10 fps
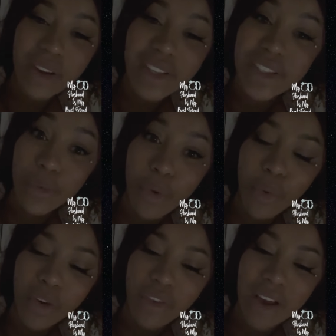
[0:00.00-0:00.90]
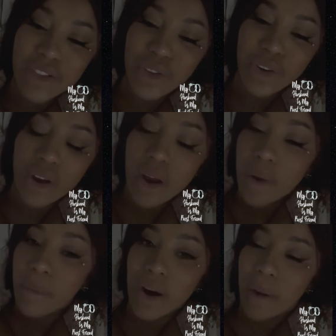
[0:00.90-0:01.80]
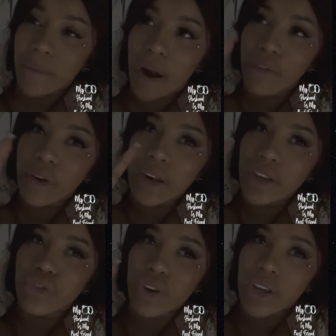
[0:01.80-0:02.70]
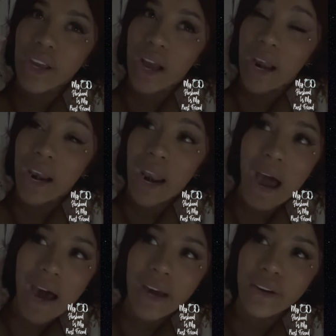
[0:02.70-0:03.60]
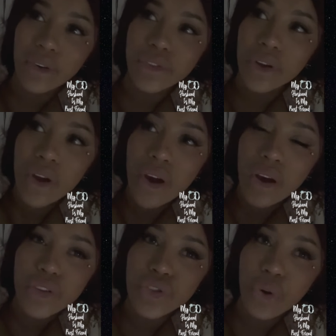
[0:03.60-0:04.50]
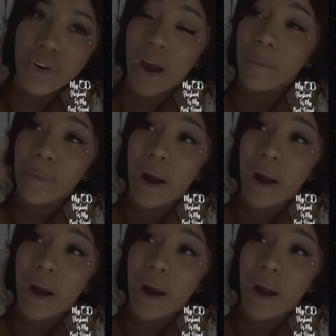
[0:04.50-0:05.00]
medicine will work faster. But I'm not really drinking a lot of soda.